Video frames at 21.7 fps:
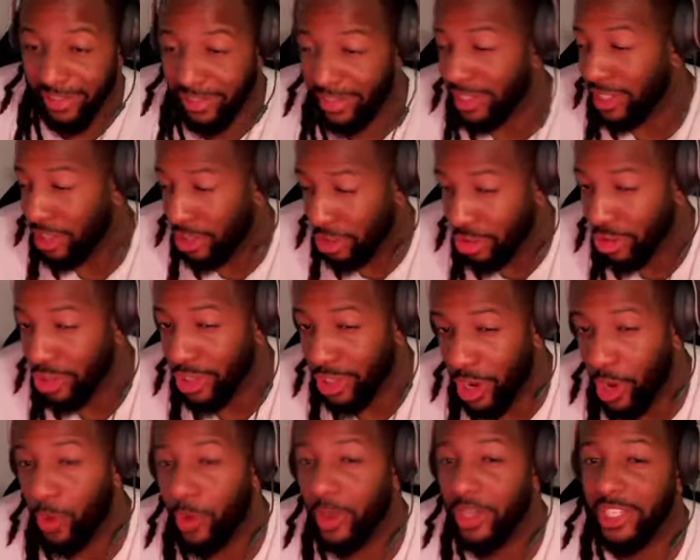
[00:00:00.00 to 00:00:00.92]
He's usually
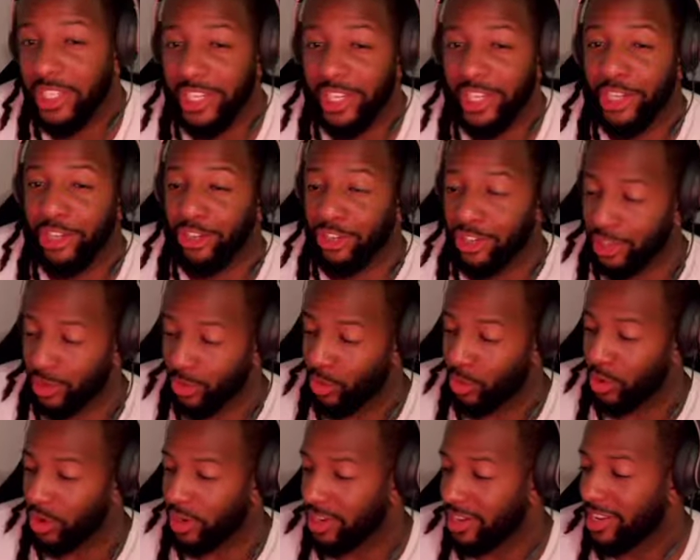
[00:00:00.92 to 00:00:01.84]
always an
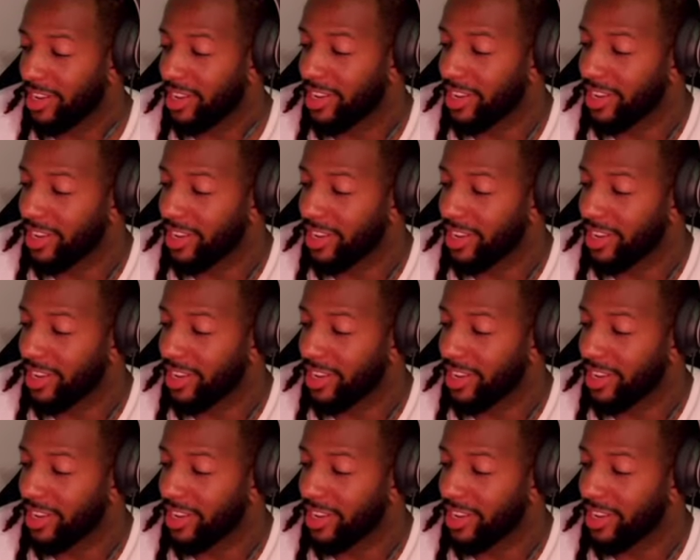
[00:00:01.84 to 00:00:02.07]
interesting one